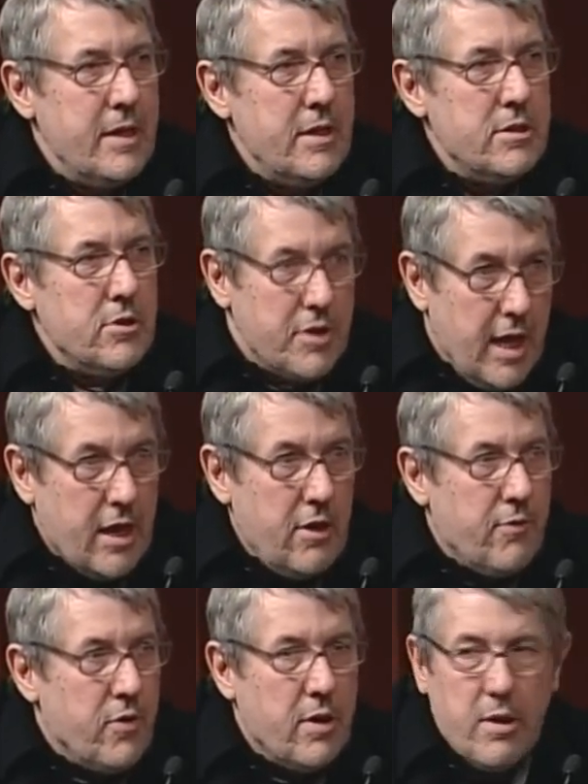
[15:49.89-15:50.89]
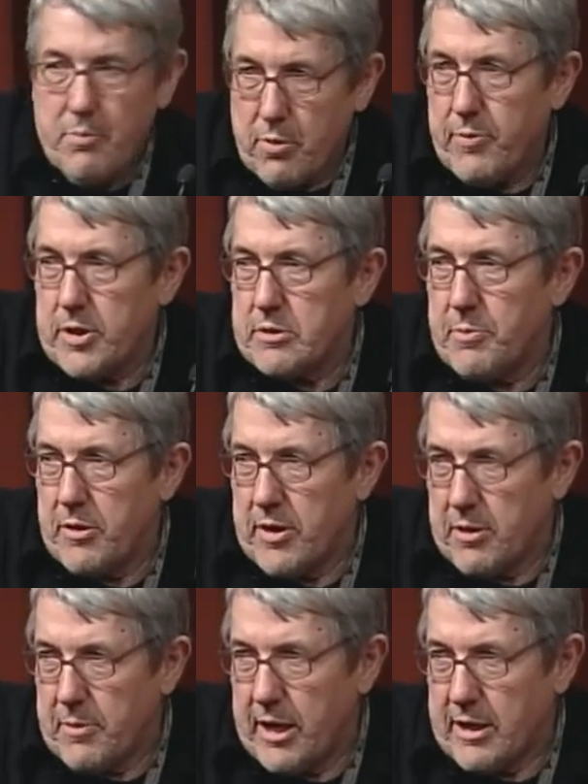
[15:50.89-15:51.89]
So thank you for the privilege of being here,
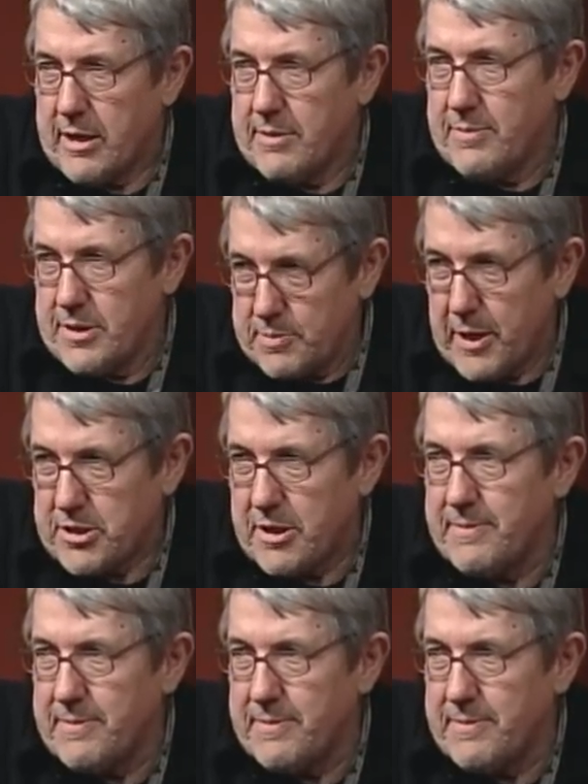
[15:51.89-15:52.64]
Monica. Special.